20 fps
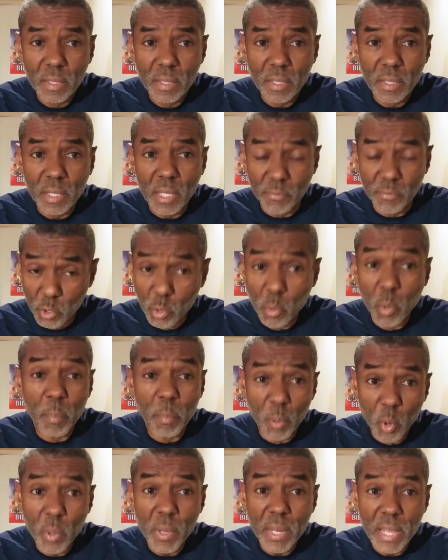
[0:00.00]
if you were
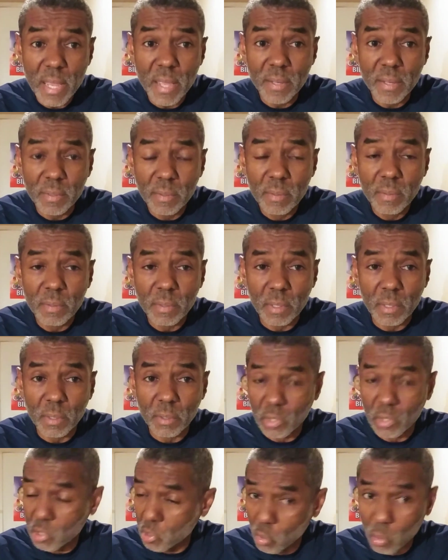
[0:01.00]
poor then,
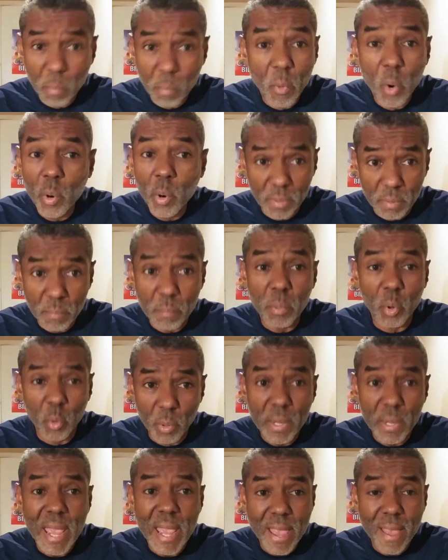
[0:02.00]
you're more than poor
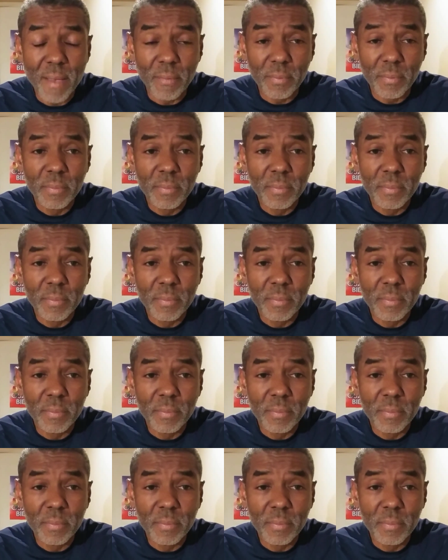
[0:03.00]
now.